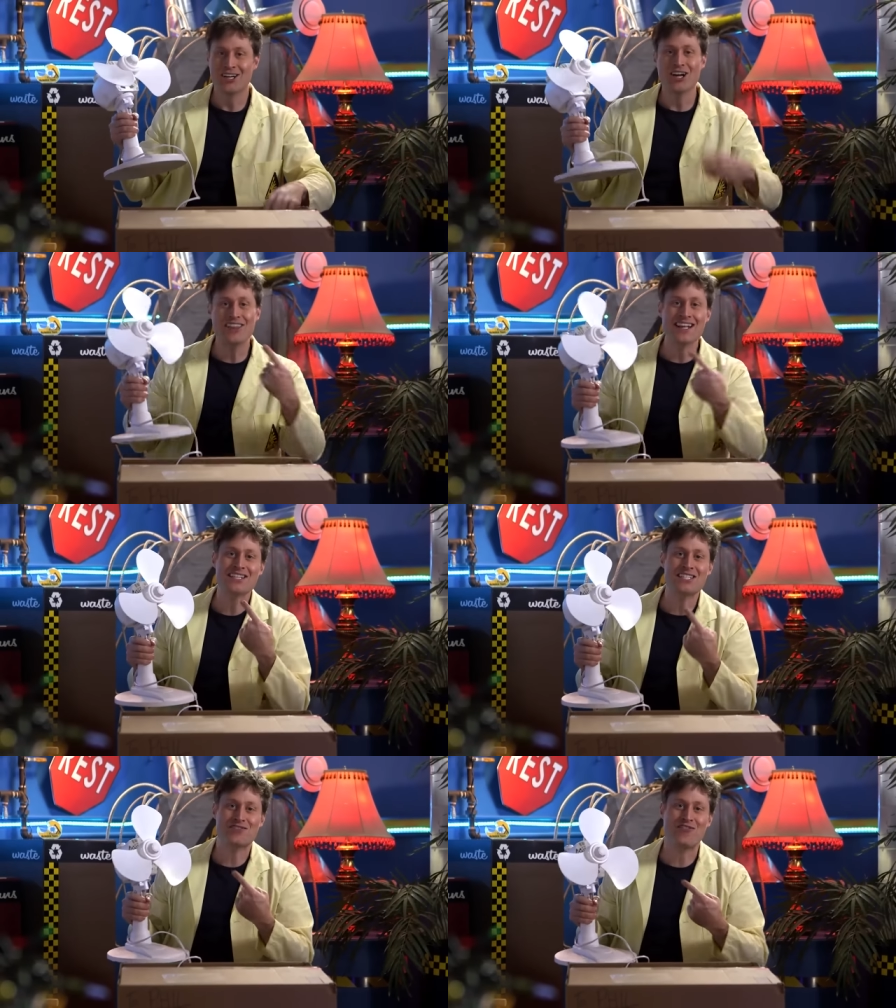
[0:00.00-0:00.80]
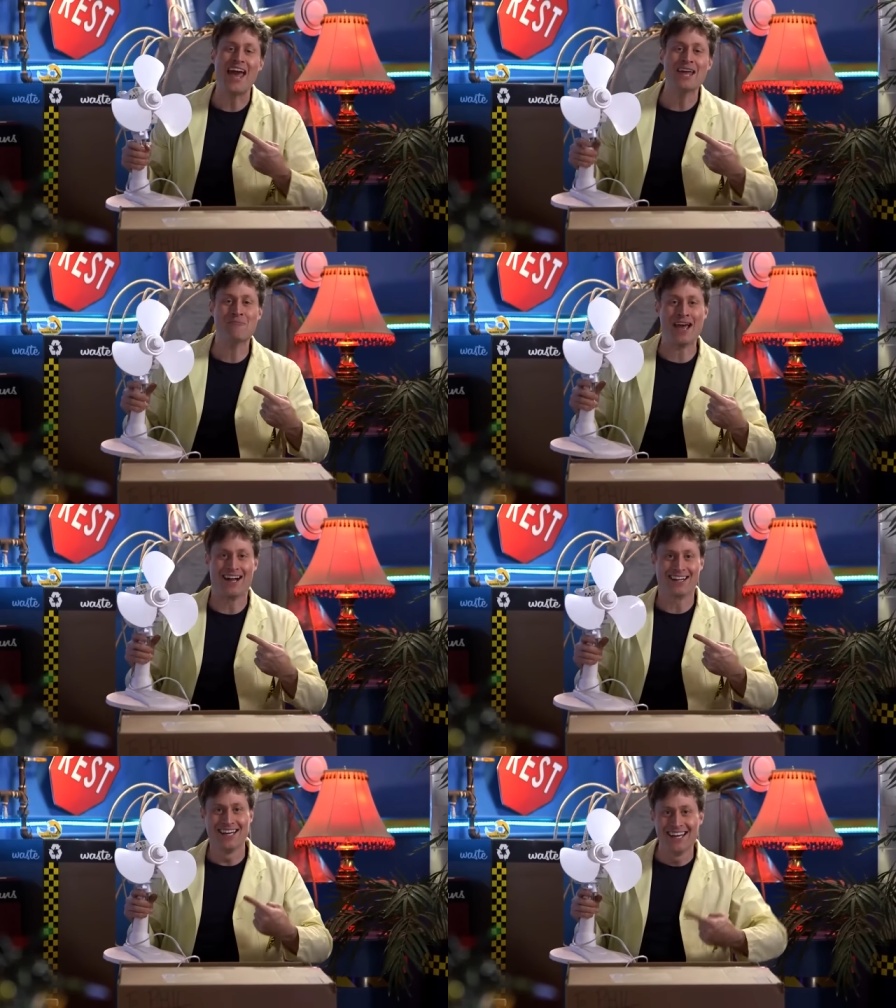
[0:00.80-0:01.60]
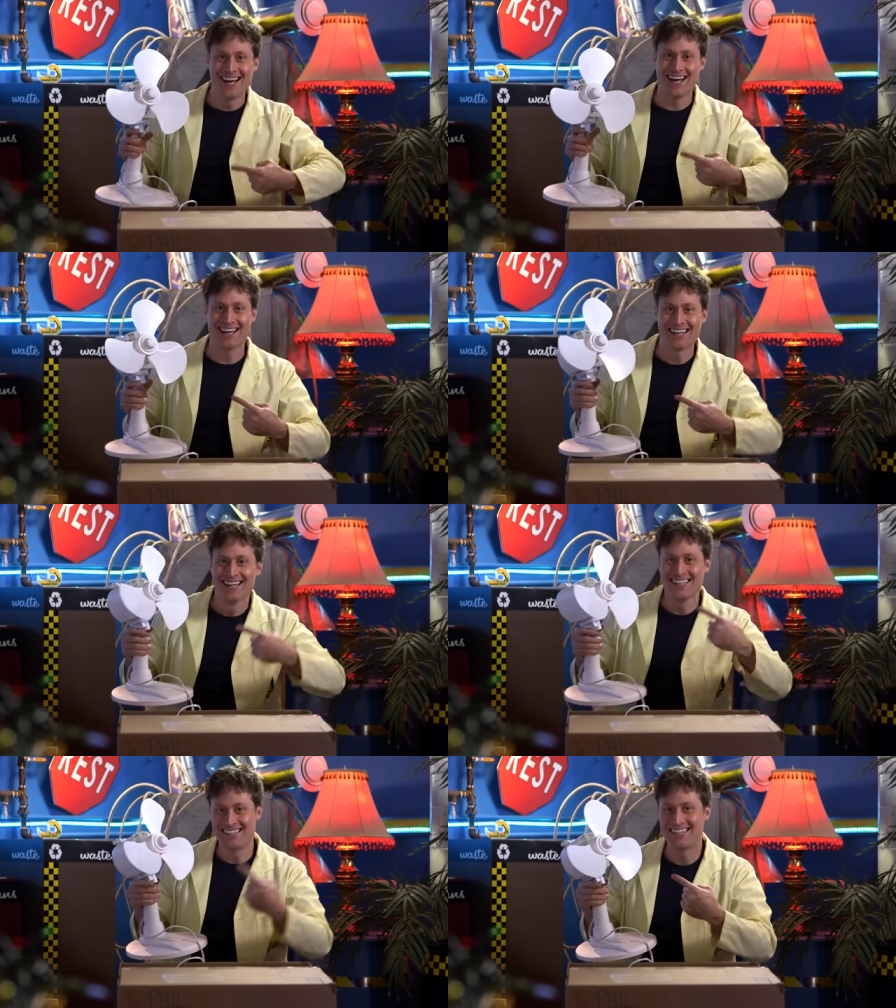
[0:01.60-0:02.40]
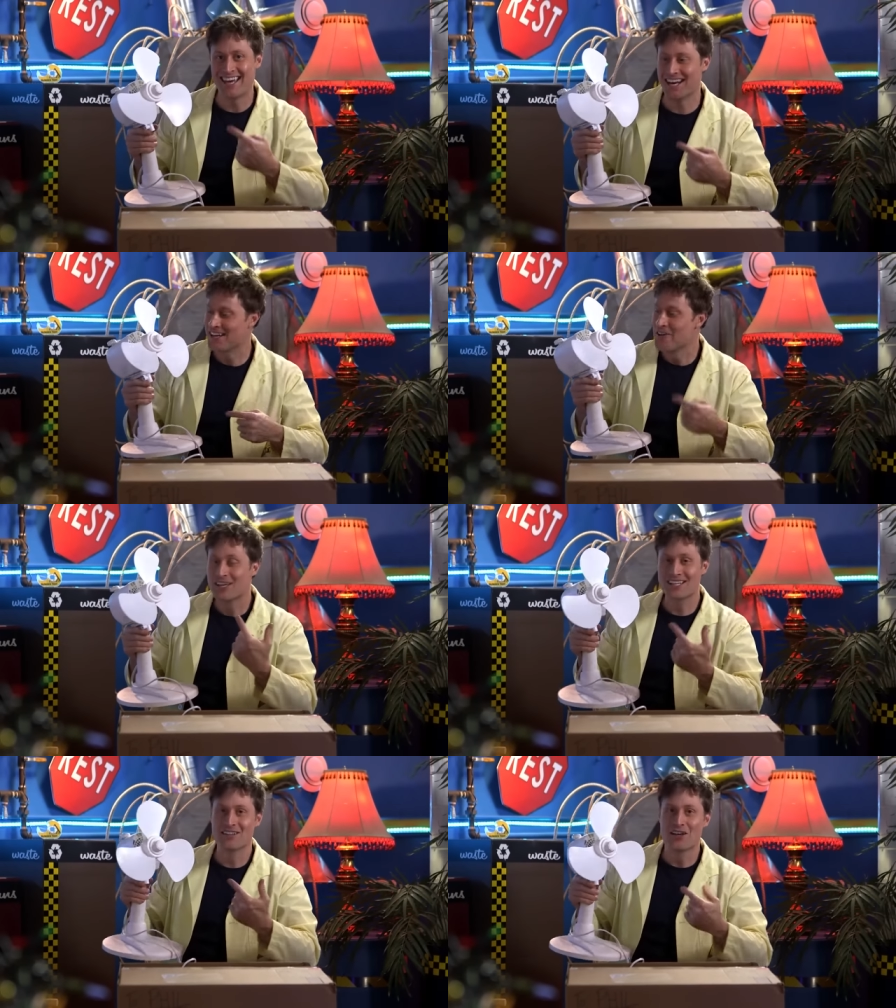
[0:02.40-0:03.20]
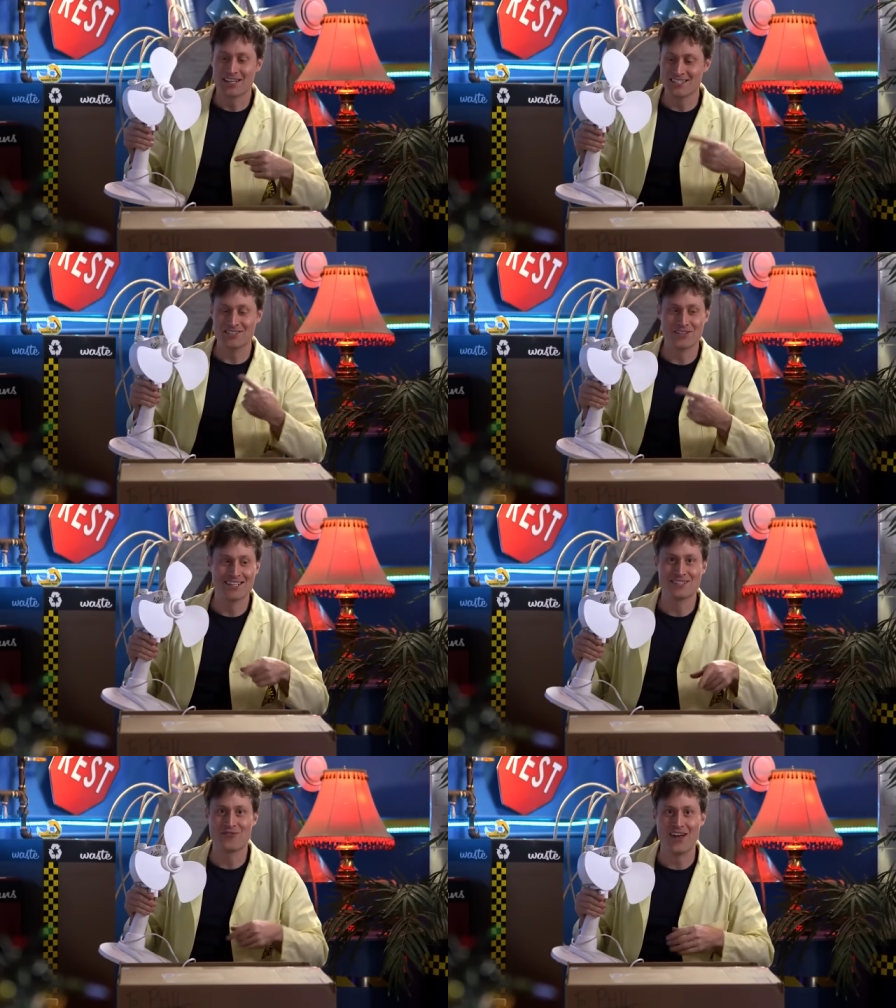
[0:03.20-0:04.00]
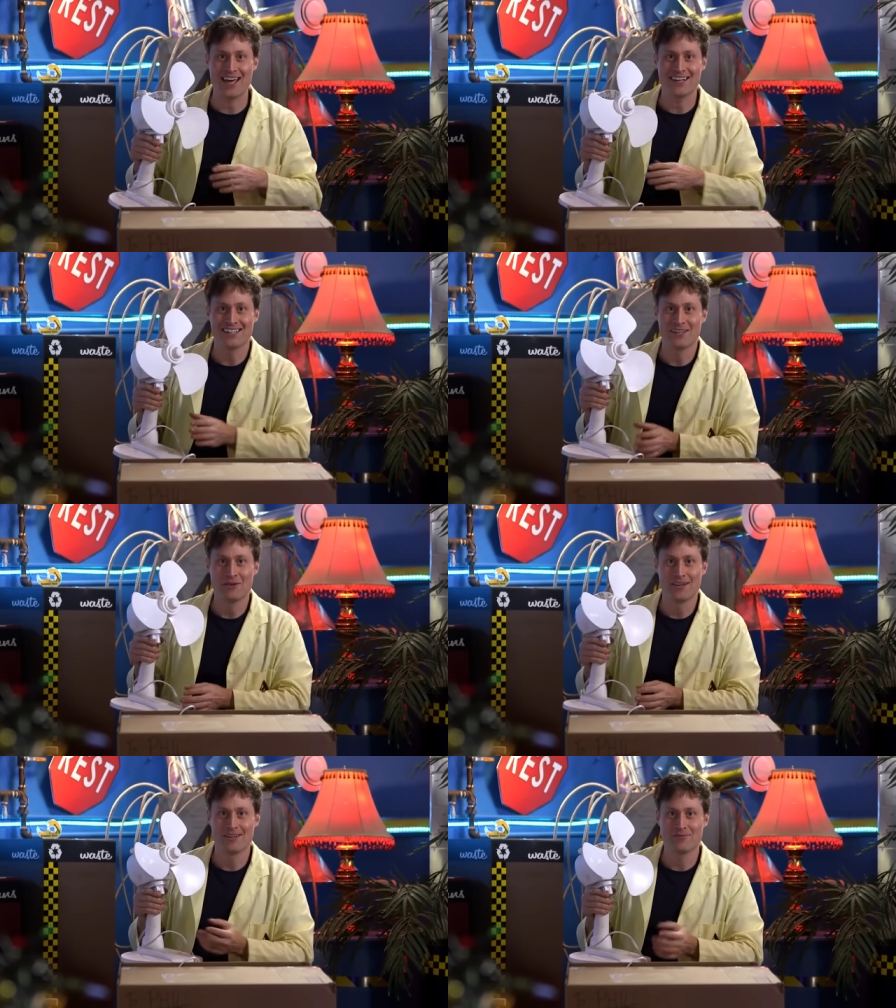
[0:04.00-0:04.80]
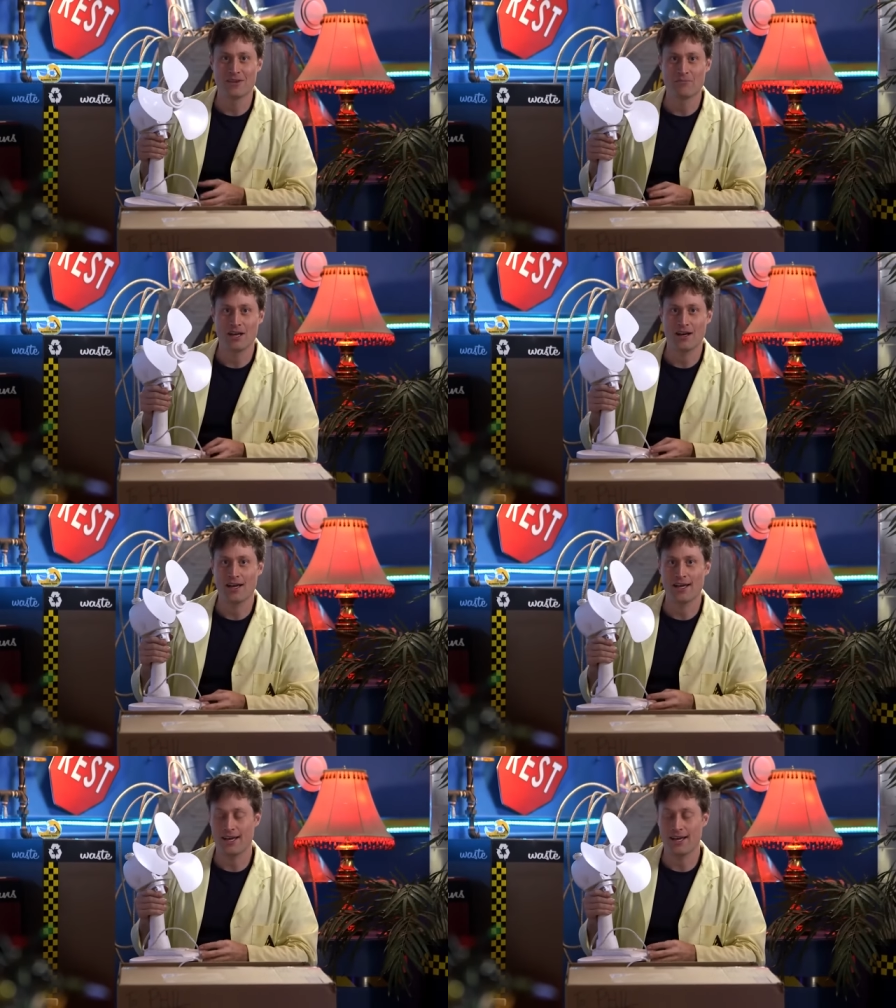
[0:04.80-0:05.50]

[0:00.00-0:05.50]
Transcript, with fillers: Good thing this is fan mail. Get it? Because it's a fan? Yeah,